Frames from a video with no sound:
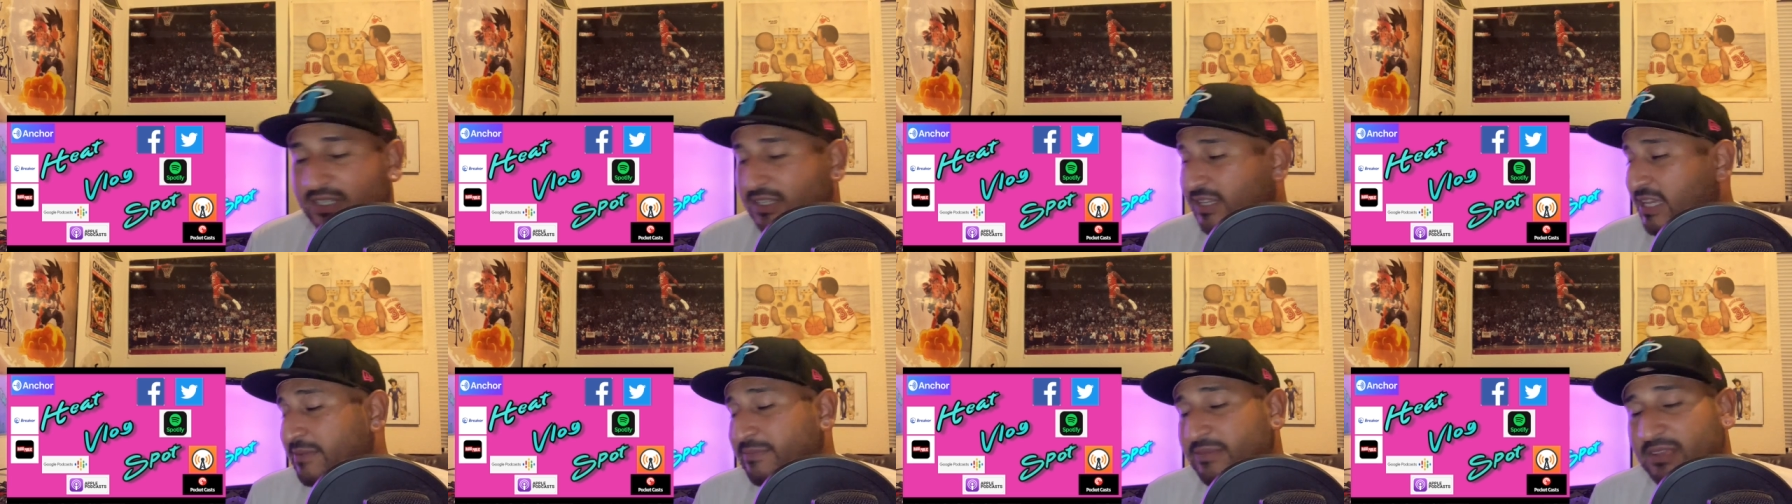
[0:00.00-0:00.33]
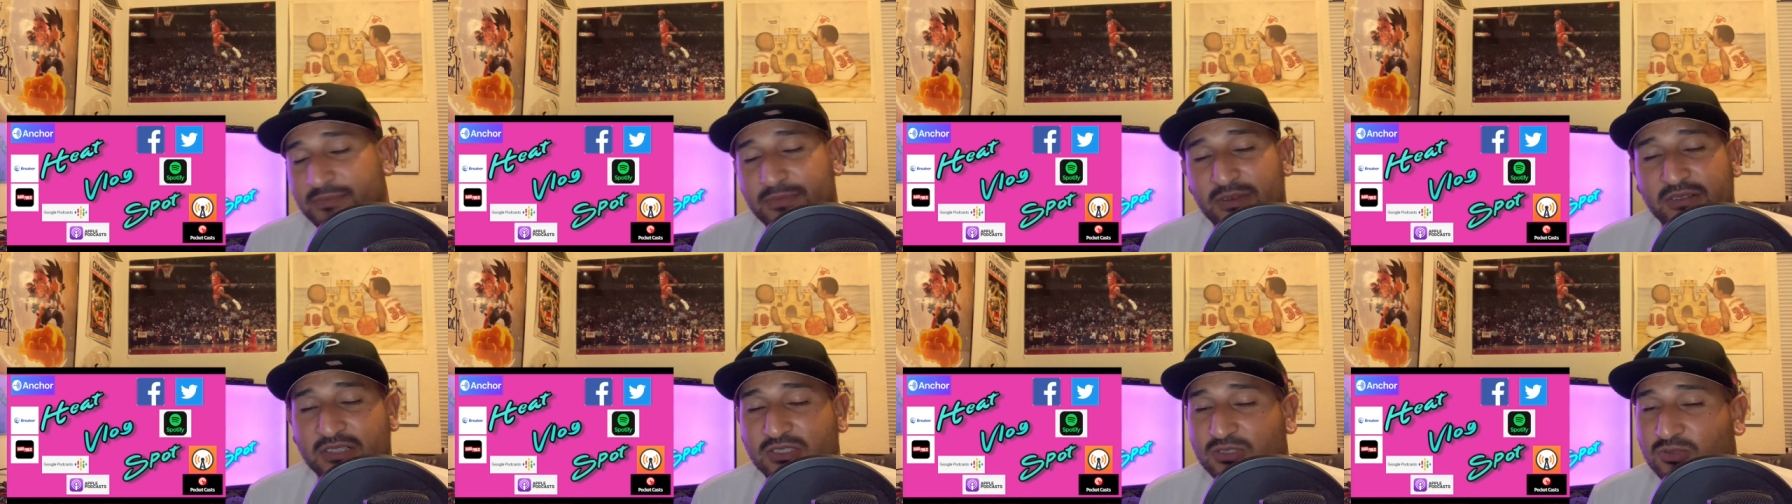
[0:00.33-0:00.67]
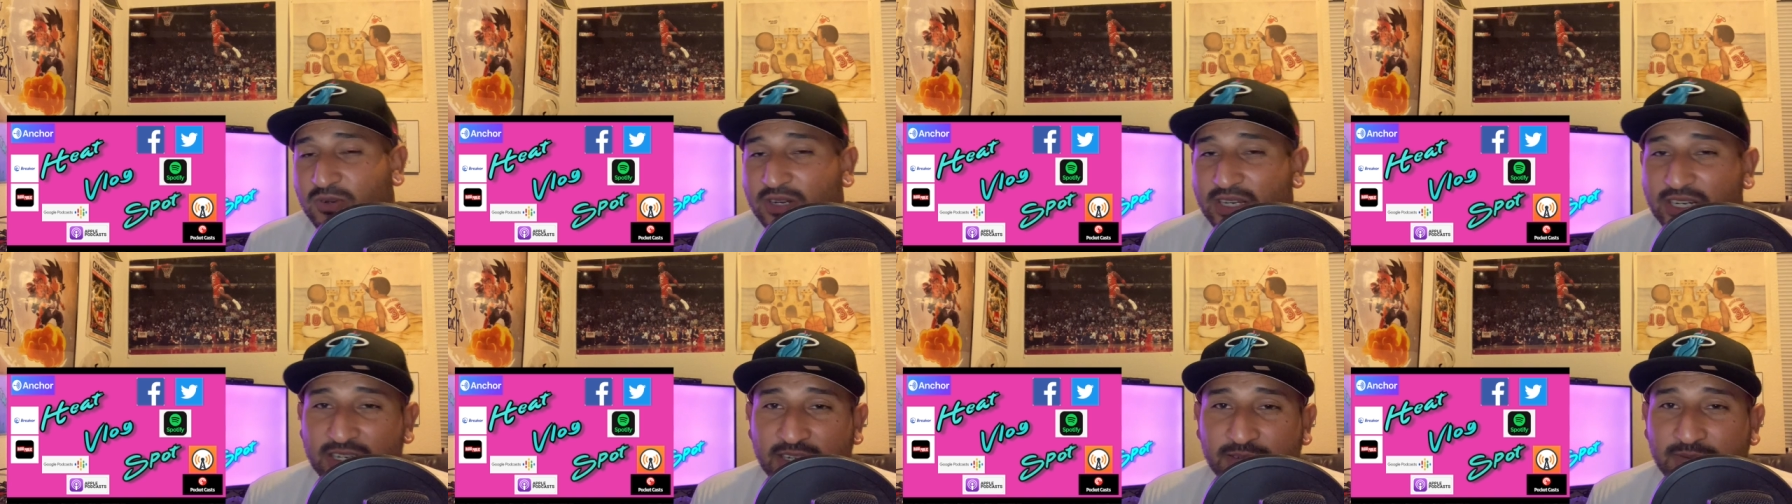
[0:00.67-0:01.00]
hit me up on
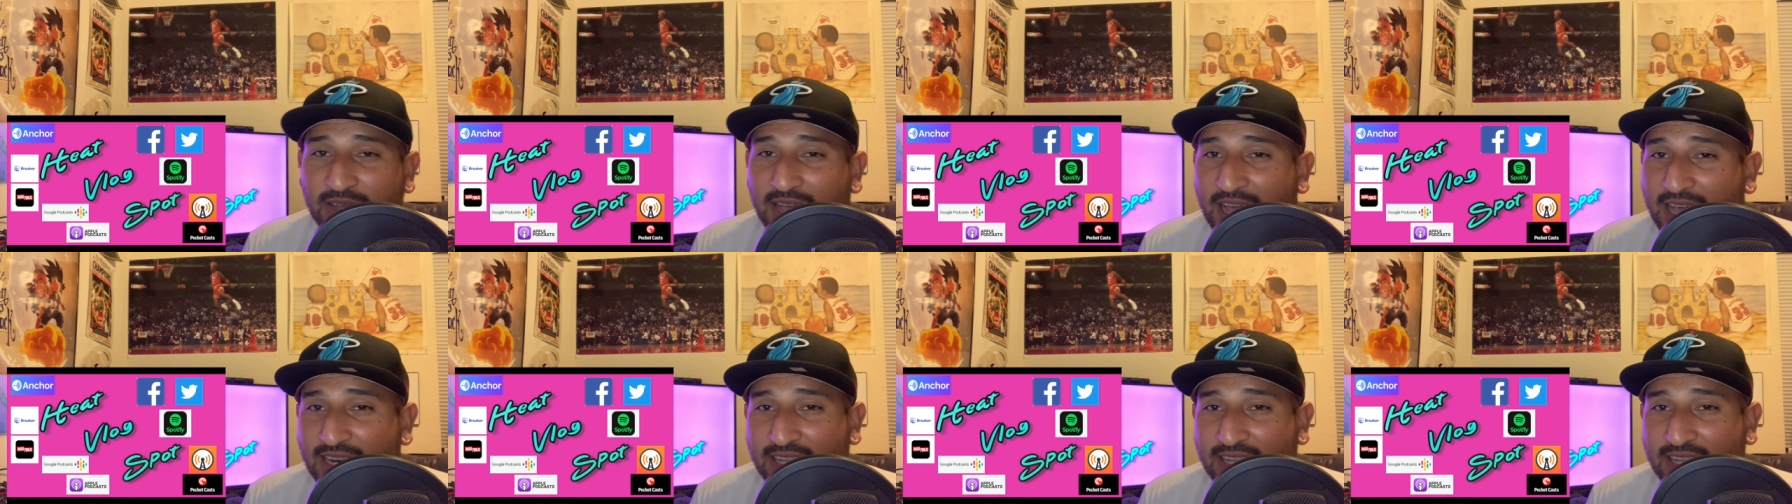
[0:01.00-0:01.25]
Twitter at